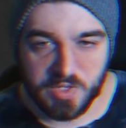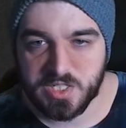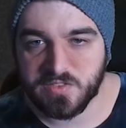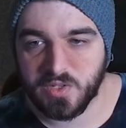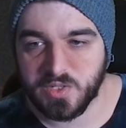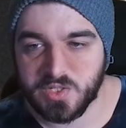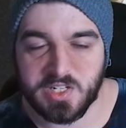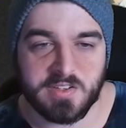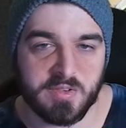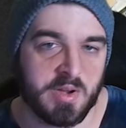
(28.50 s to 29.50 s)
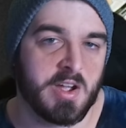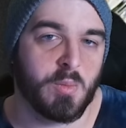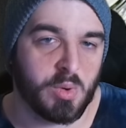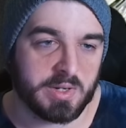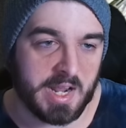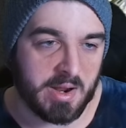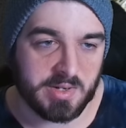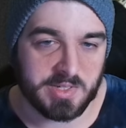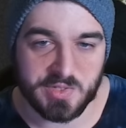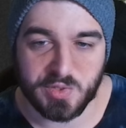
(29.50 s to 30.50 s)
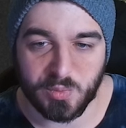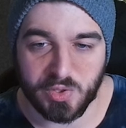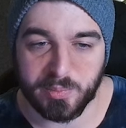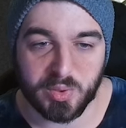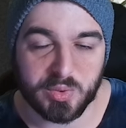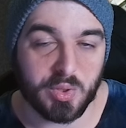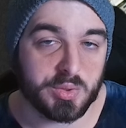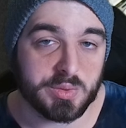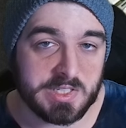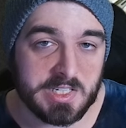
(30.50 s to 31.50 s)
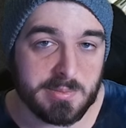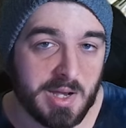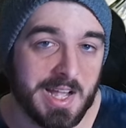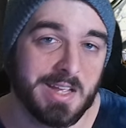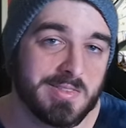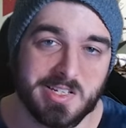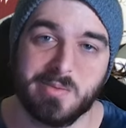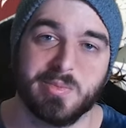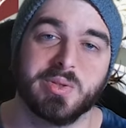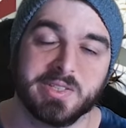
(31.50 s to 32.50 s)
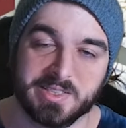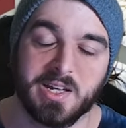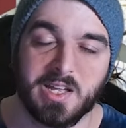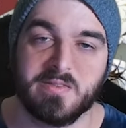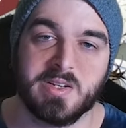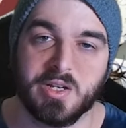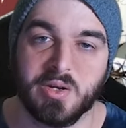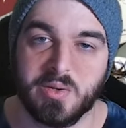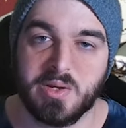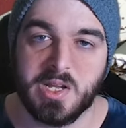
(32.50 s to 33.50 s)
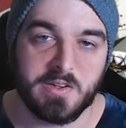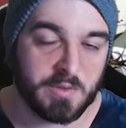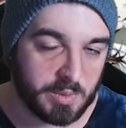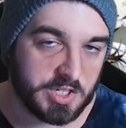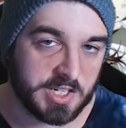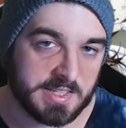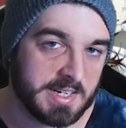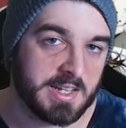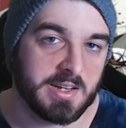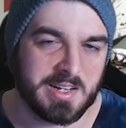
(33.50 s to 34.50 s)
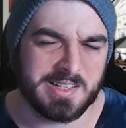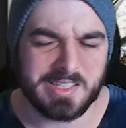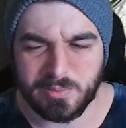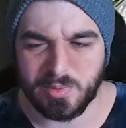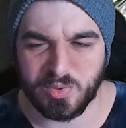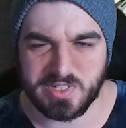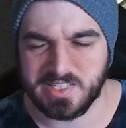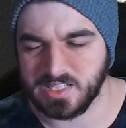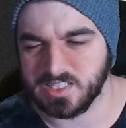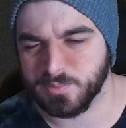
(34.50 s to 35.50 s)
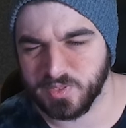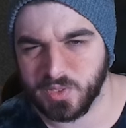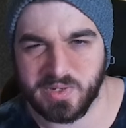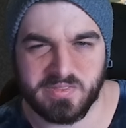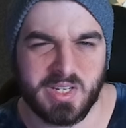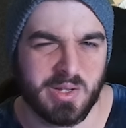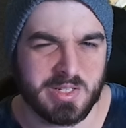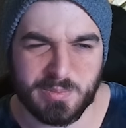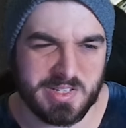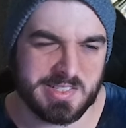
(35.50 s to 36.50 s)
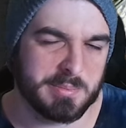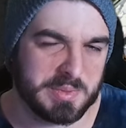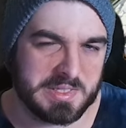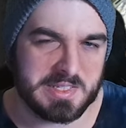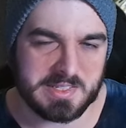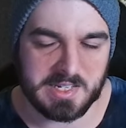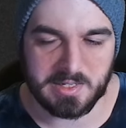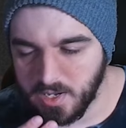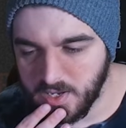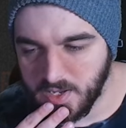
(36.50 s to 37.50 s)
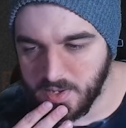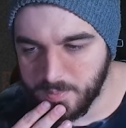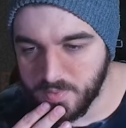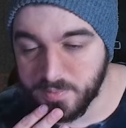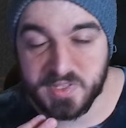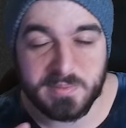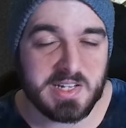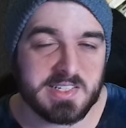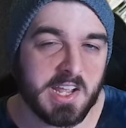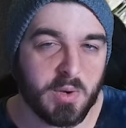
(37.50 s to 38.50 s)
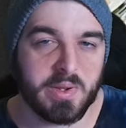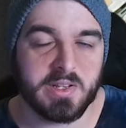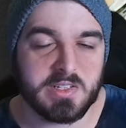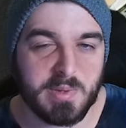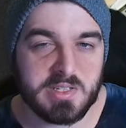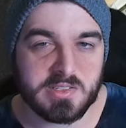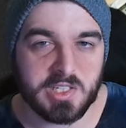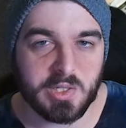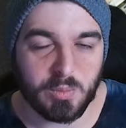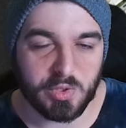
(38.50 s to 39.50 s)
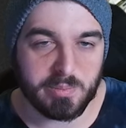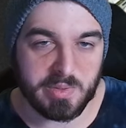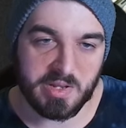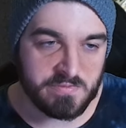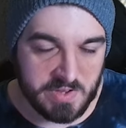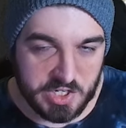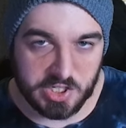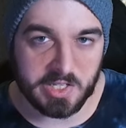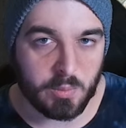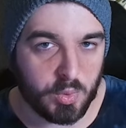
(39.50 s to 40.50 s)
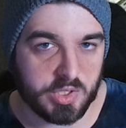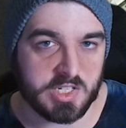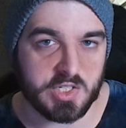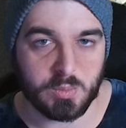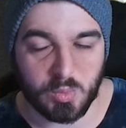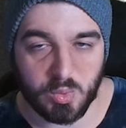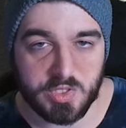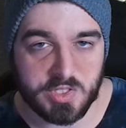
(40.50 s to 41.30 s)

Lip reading: things first, you need to figure out what characters you want to build on your team. I have a team building guide video if you want to check that out in a little bit more detail. It's a pretty quick video. It's pretty simple in this game. But the main takeaway is basically you want to be eventually working towards